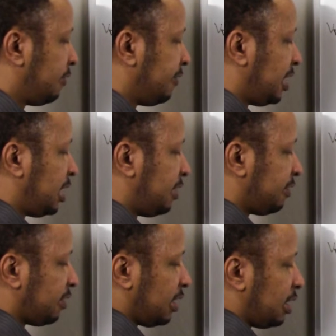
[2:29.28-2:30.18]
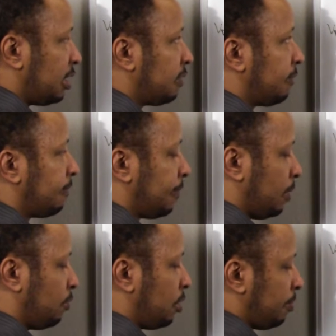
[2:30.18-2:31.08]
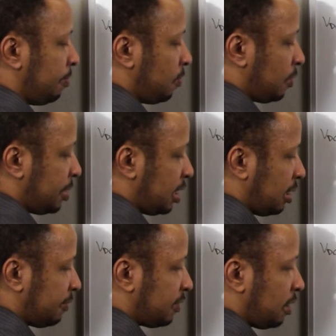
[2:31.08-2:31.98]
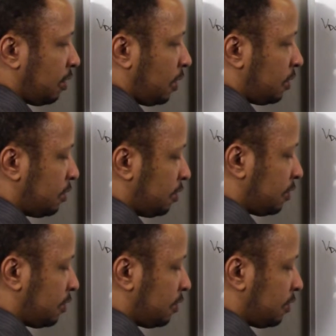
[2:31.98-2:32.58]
VDC will become 0.